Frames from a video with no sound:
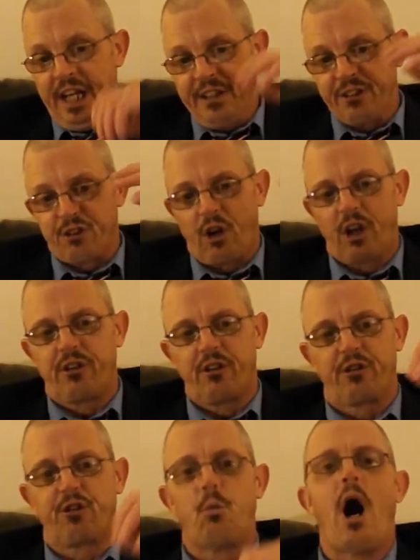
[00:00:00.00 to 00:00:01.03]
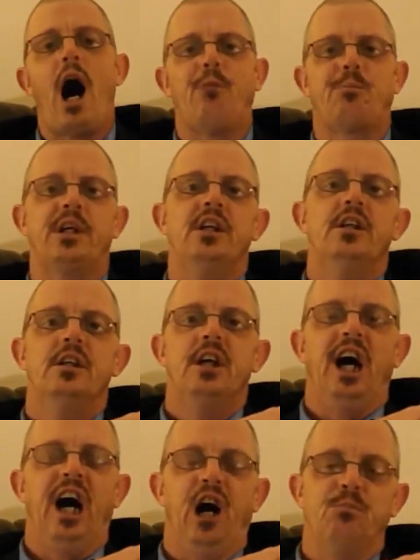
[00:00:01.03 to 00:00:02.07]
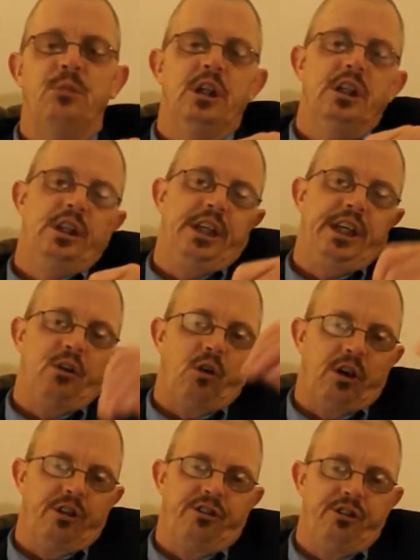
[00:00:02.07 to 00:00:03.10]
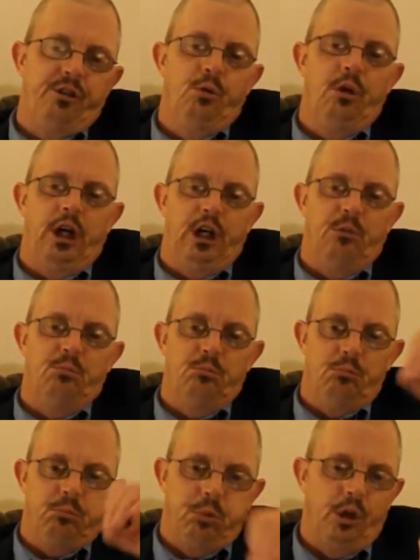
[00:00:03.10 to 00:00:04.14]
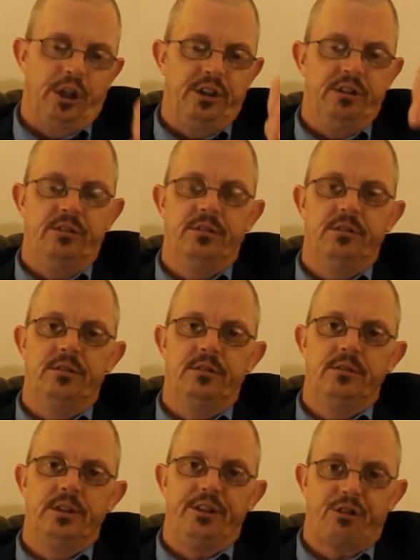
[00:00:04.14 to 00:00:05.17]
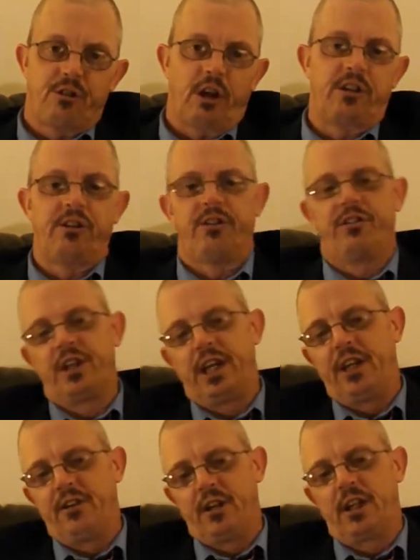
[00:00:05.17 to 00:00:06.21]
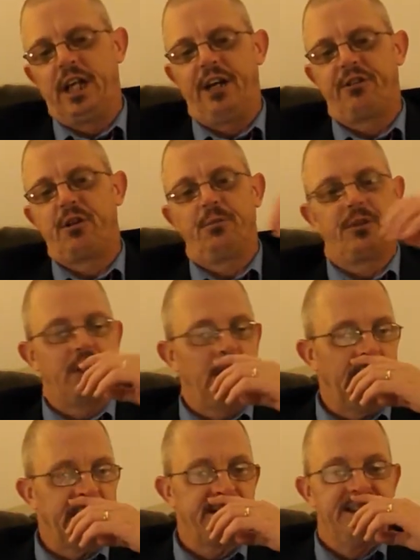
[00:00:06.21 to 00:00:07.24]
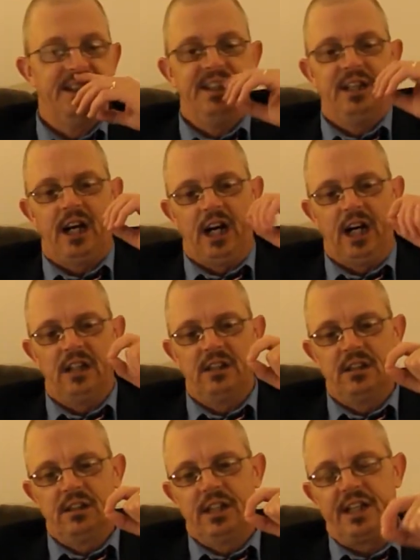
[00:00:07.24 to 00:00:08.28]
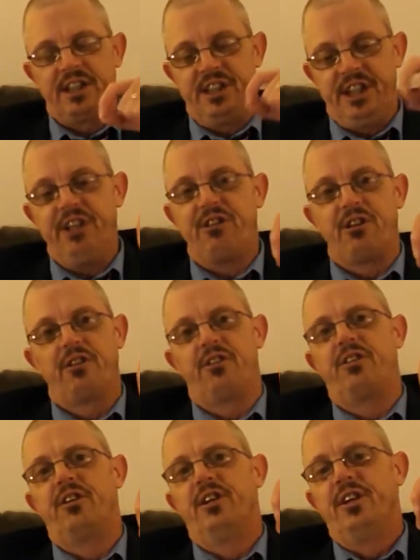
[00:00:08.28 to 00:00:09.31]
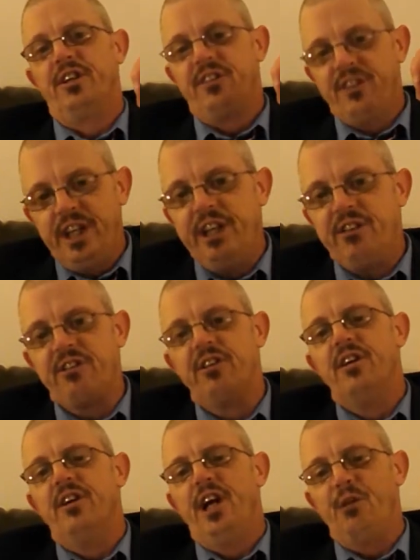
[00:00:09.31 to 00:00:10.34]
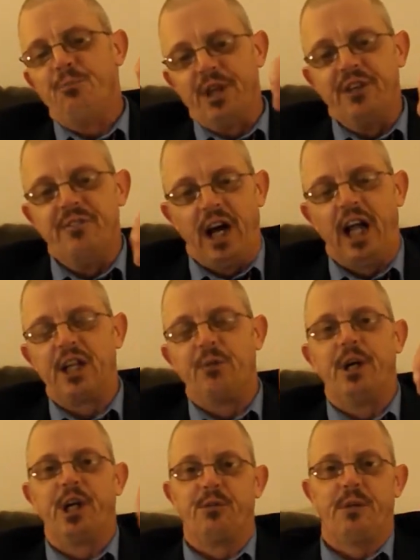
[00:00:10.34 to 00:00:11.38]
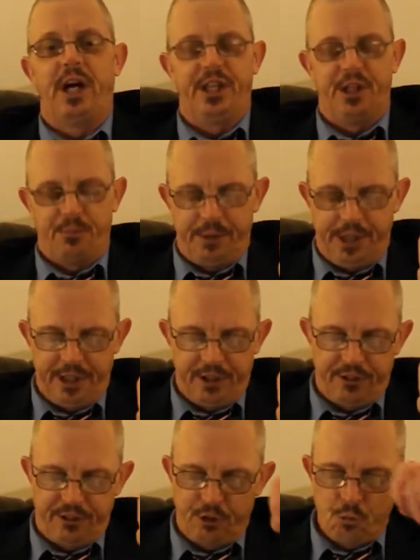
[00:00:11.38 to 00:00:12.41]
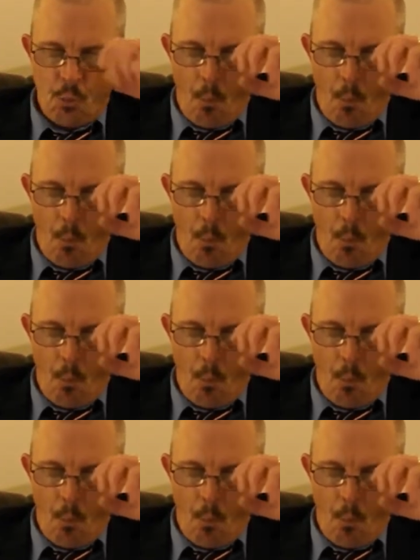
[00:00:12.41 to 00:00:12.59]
instructor swap in order to put instructors together in classrooms and let teachers teach and be evaluated by their peers.